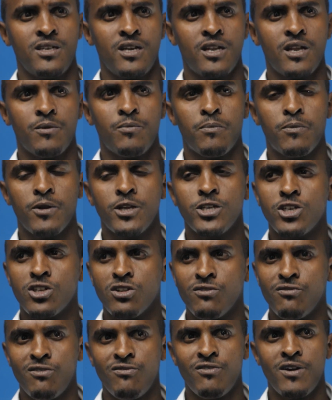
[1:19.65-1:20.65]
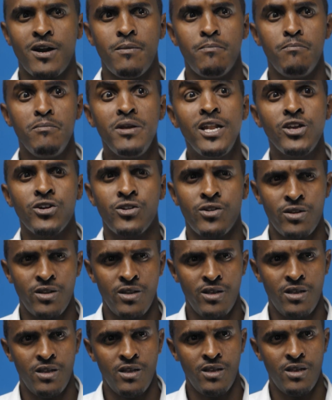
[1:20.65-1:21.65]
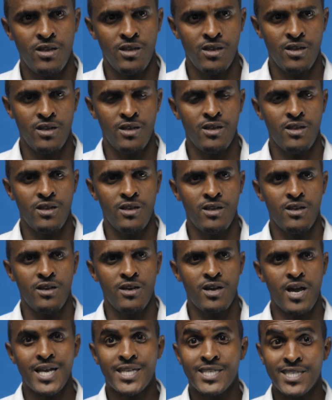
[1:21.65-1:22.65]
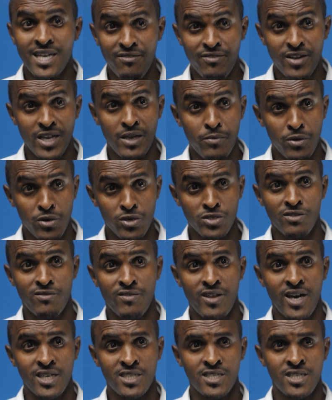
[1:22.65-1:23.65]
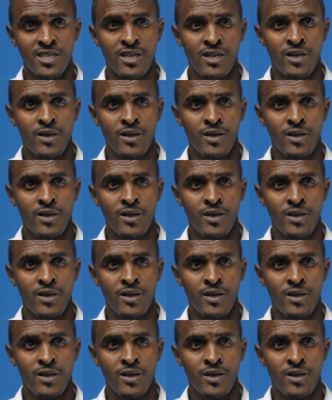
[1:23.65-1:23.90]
and a population of over 1 million are suffering because of that.